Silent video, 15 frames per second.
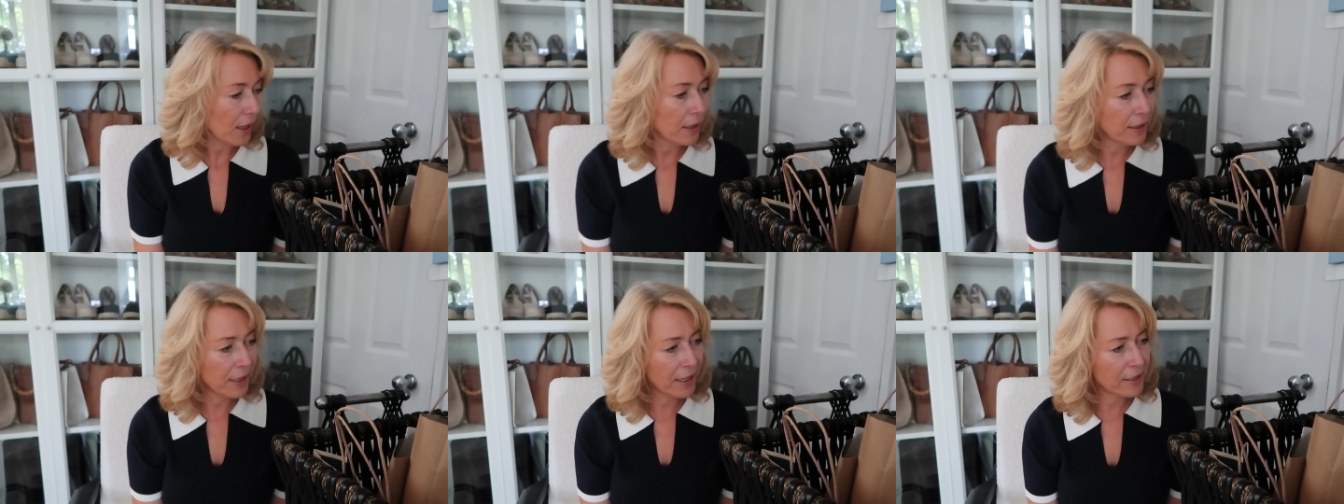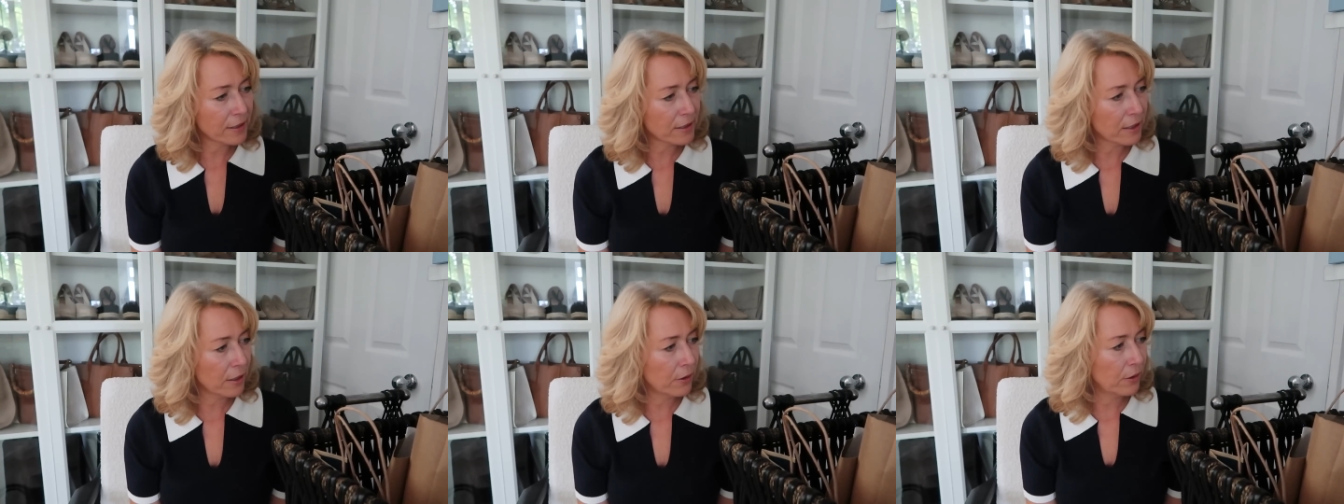Yeah,
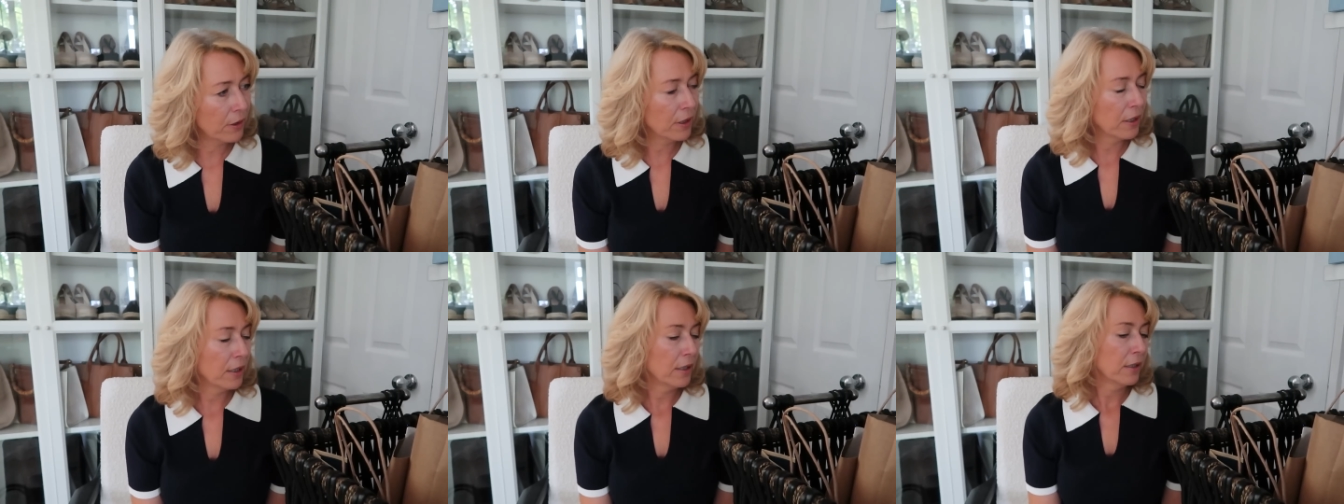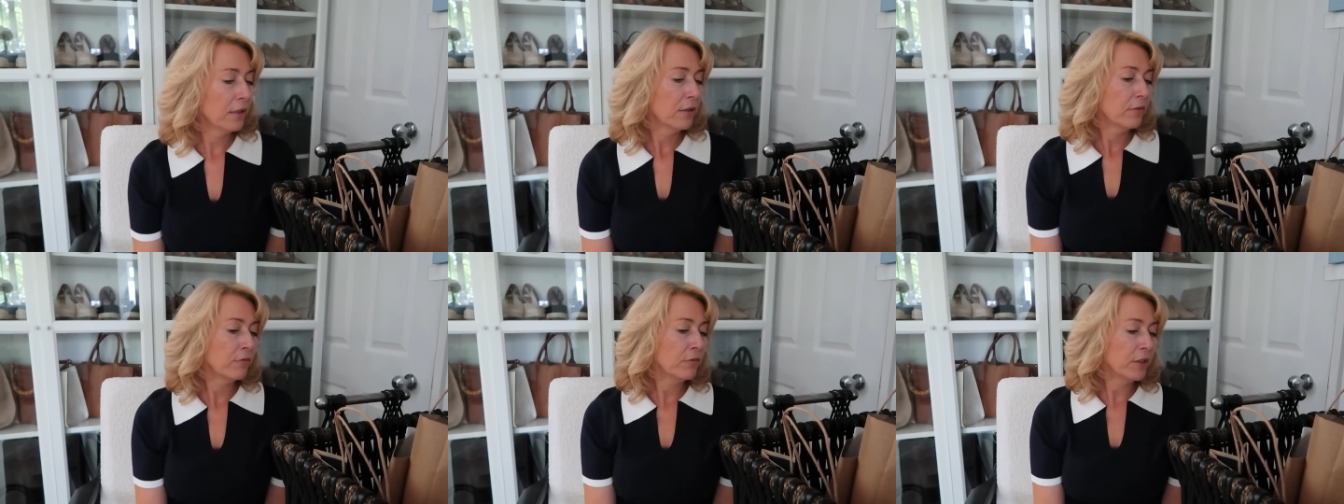so
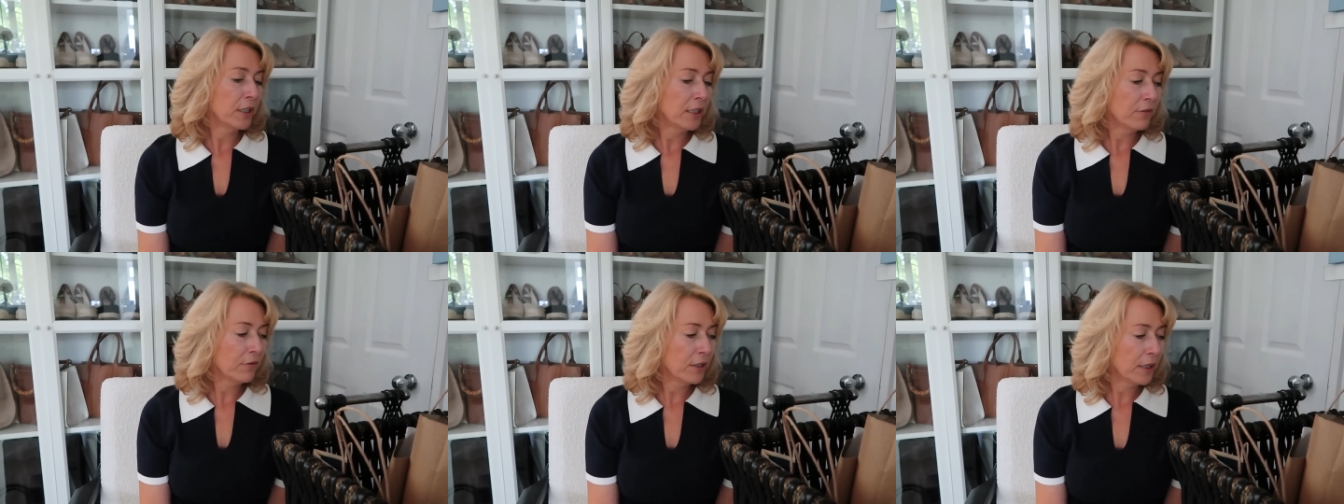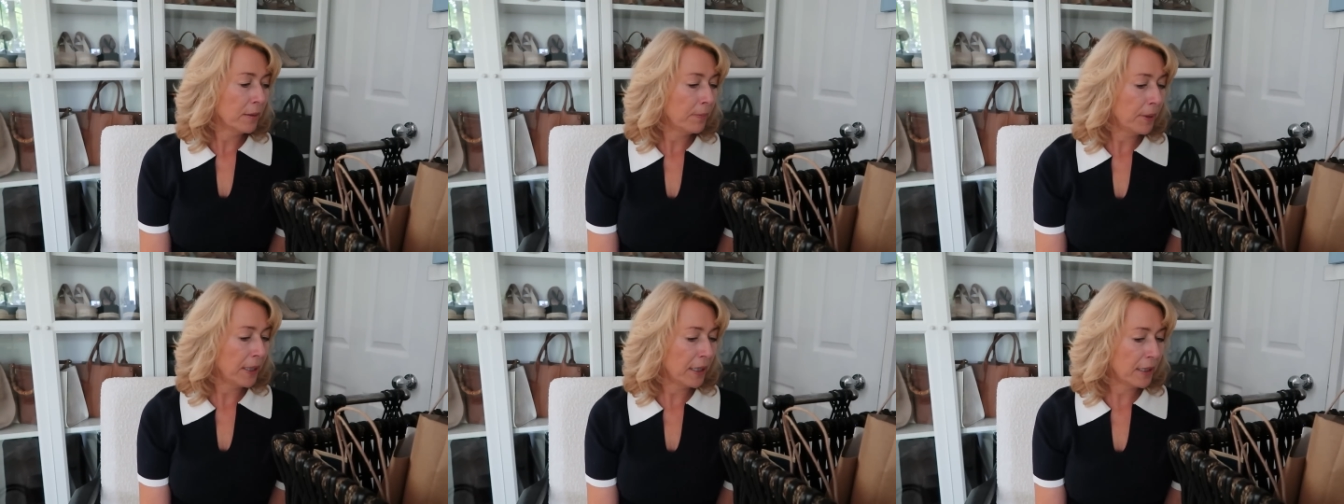really, really
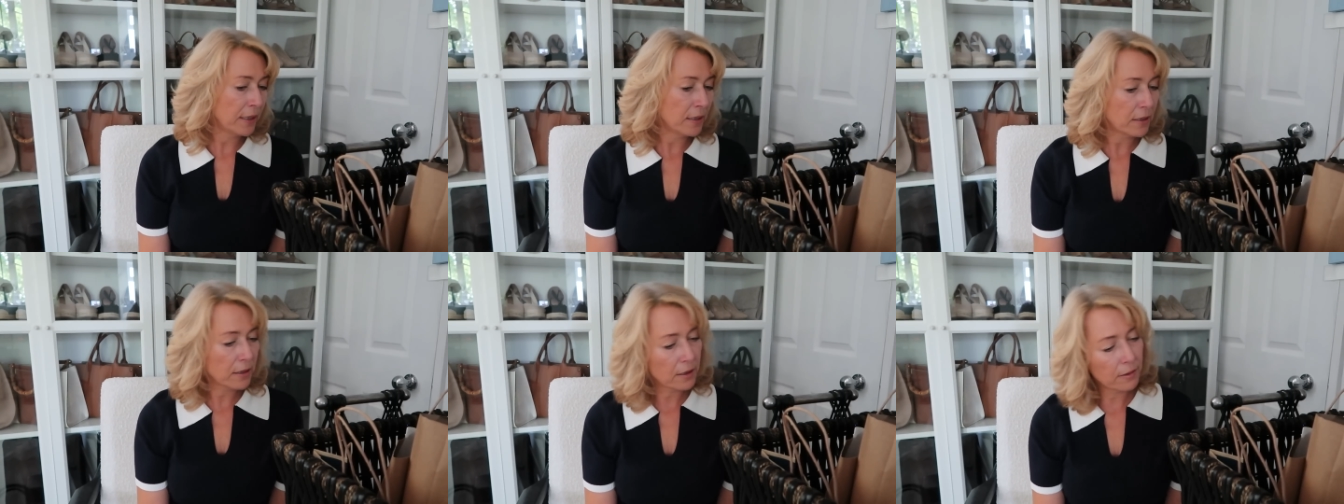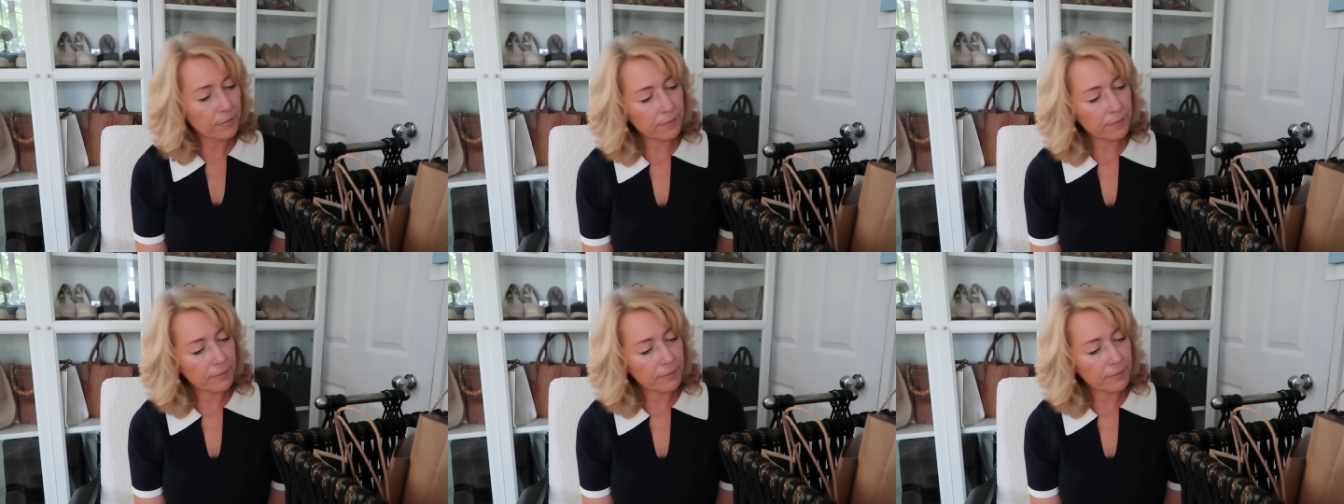pleased.